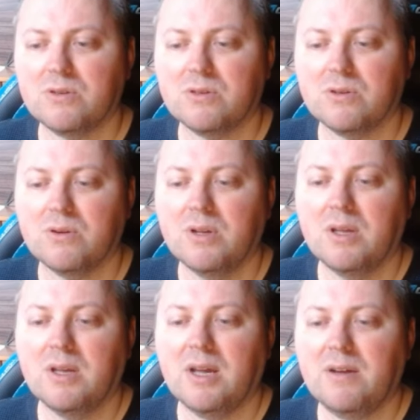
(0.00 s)
So
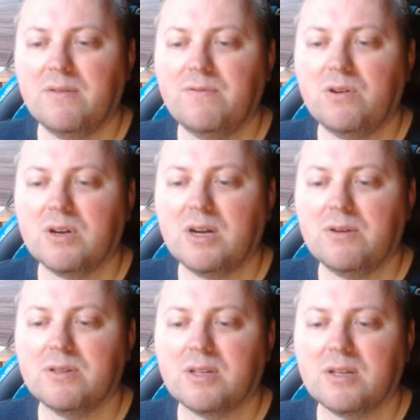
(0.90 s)
f4, how
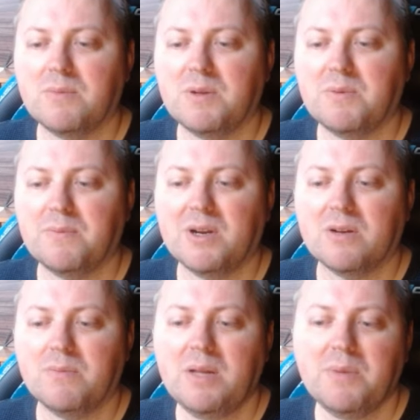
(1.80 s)
it can be
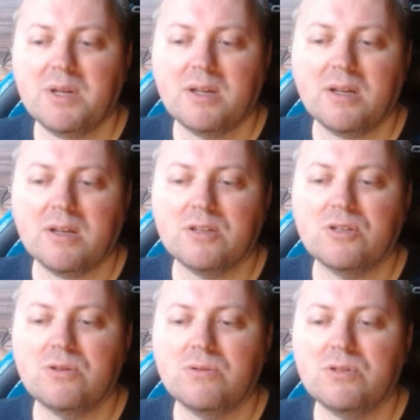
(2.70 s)
prepared, maybe king
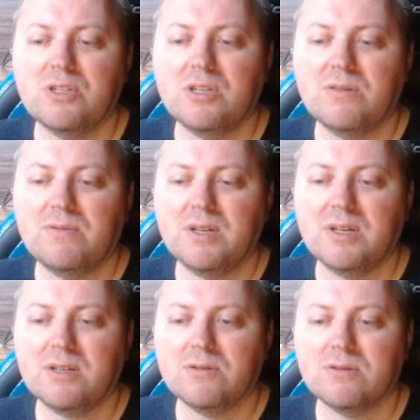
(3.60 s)
h2, g3,
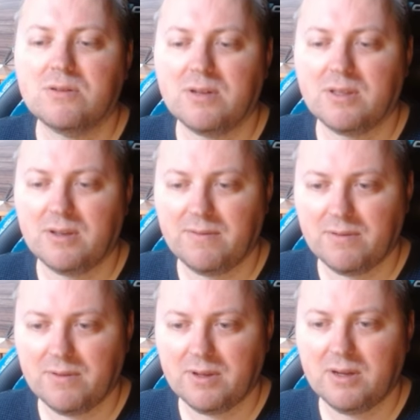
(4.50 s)
yeah, to strengthen
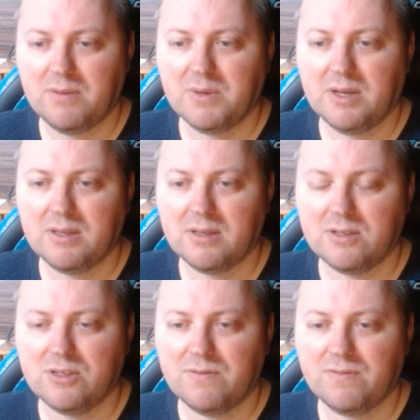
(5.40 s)
everything up, and
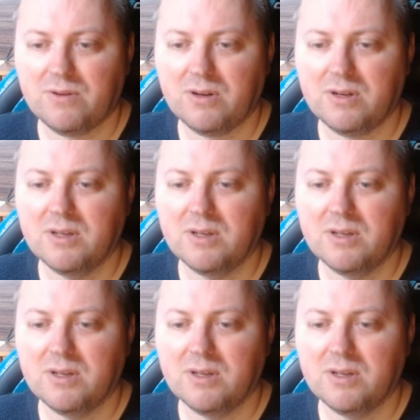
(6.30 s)
g4,